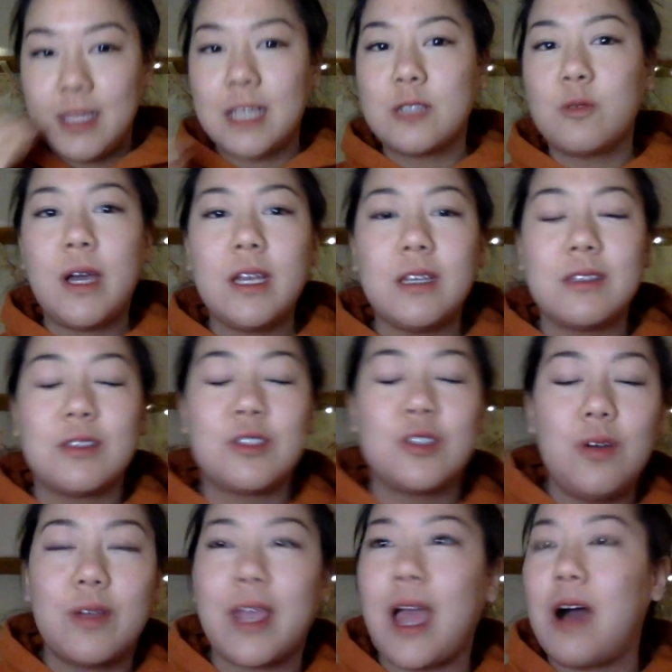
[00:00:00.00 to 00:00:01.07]
That's why it's
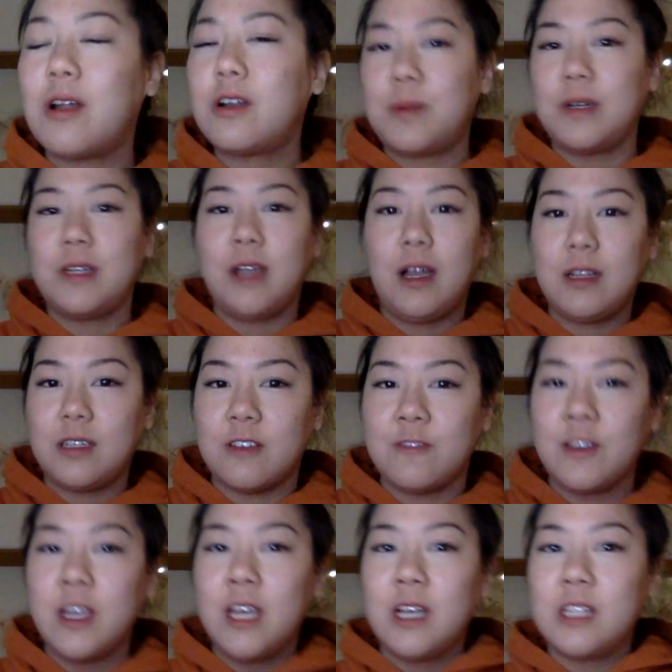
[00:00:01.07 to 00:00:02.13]
so counterproductive
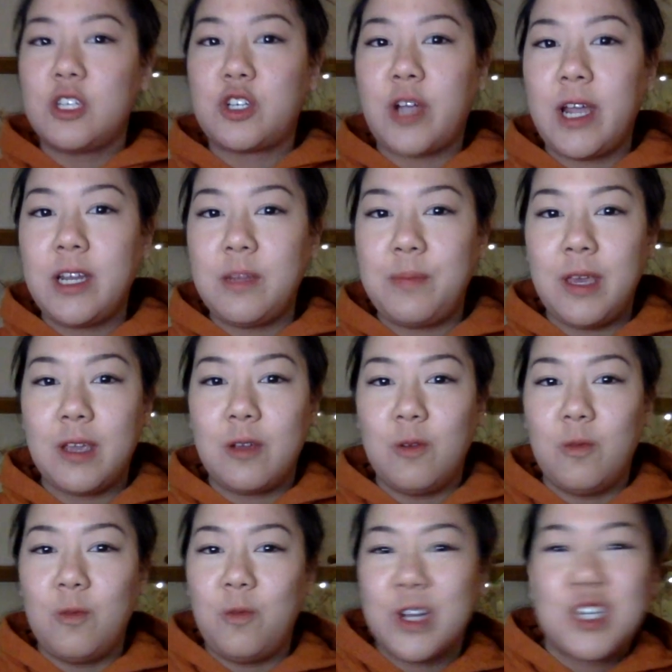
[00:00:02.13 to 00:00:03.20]
to try to pick
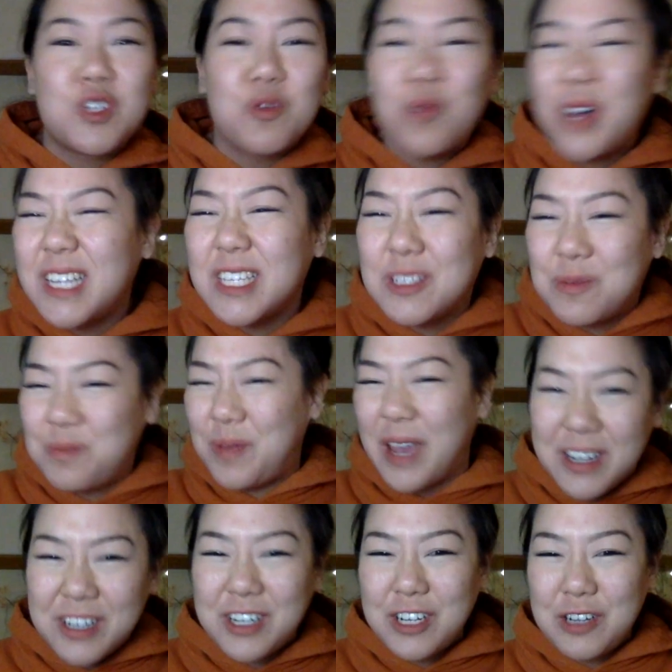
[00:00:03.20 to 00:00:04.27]
which one is
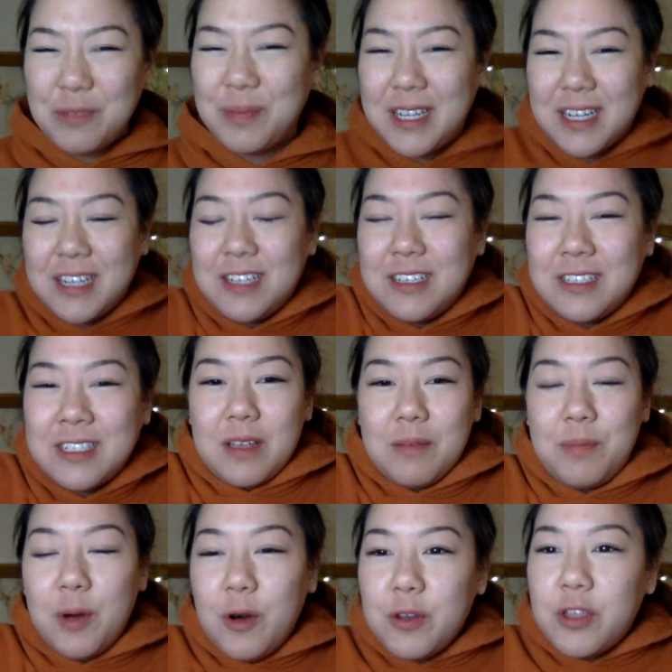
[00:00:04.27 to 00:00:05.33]
better, because
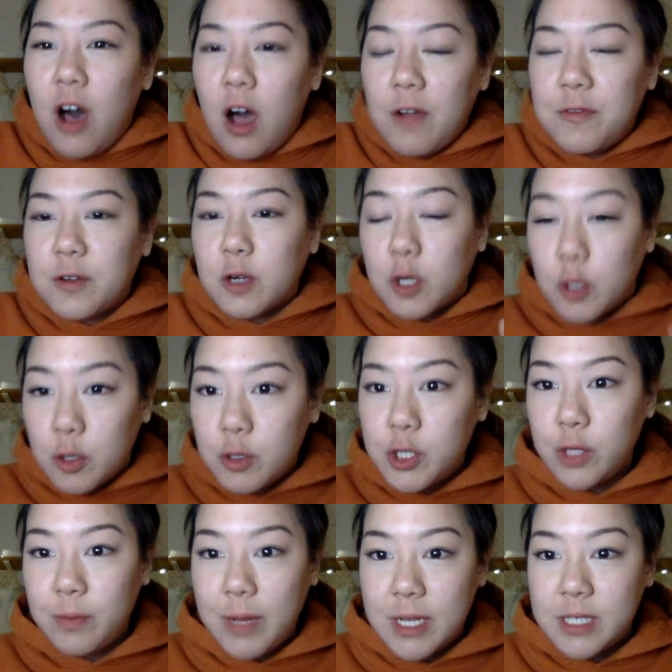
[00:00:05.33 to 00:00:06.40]
both offer crucial
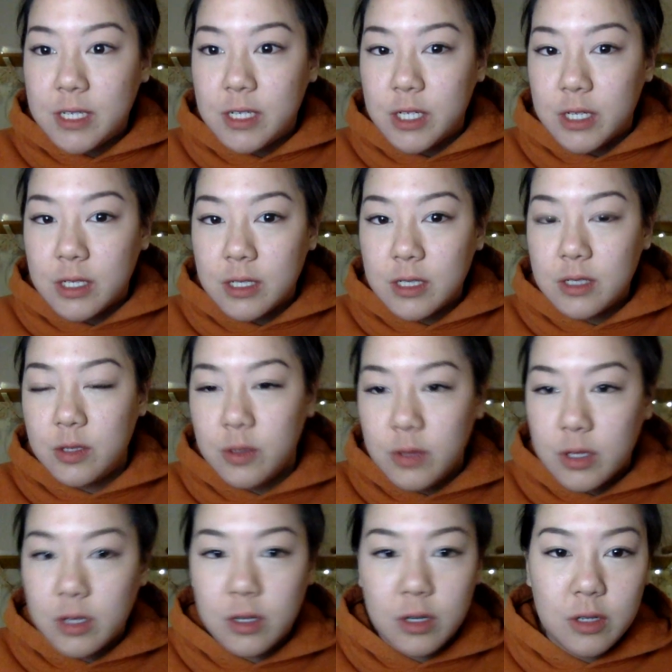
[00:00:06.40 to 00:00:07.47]
messages to the
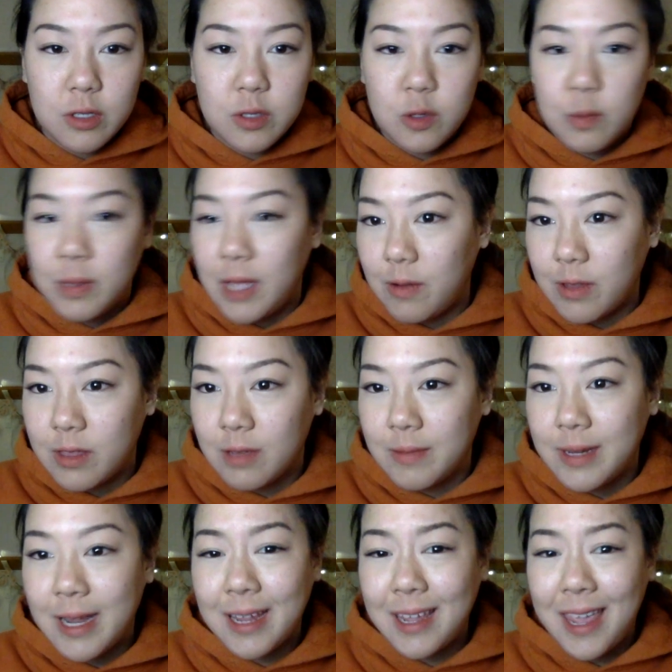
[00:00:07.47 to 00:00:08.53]
girls who play with them, and
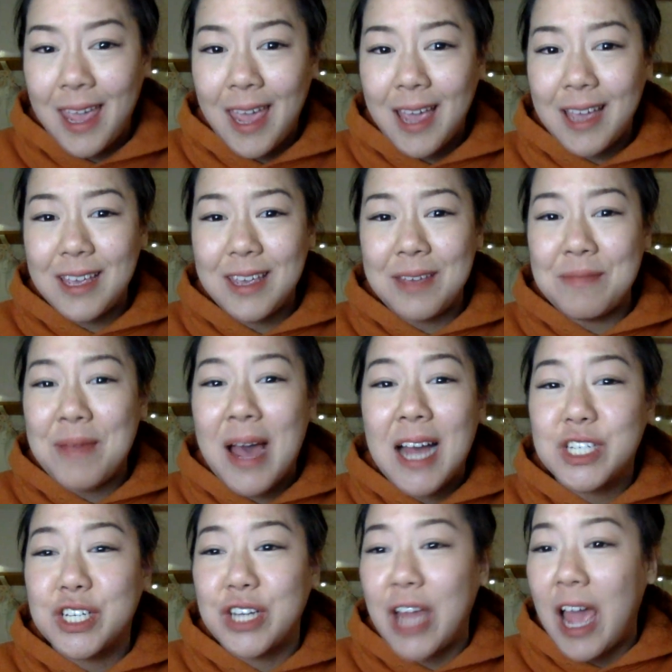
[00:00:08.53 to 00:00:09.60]
I can't
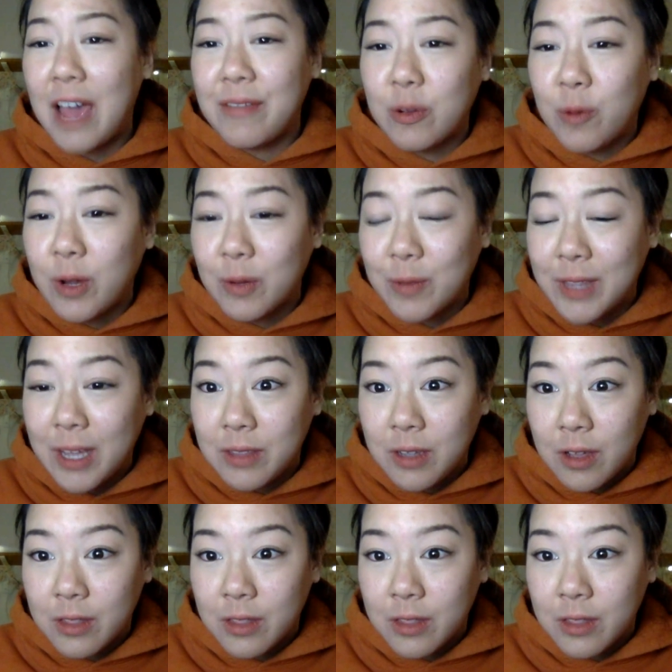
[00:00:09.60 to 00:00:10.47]
imagine having one without the